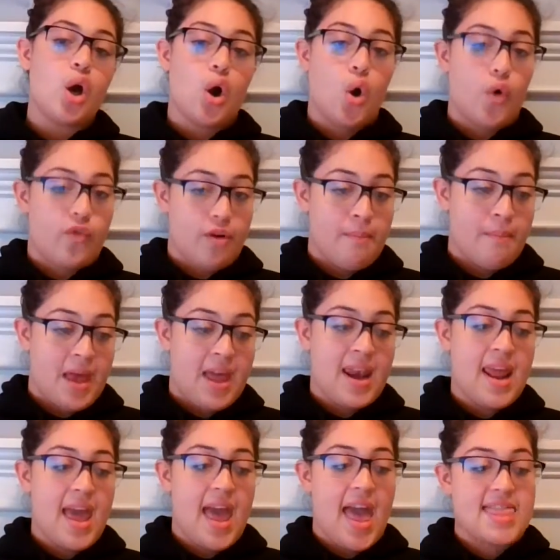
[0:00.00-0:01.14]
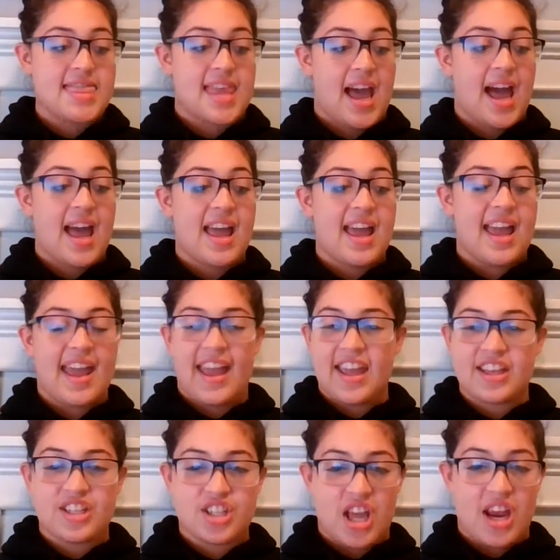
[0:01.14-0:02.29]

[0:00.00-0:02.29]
over men, and that age,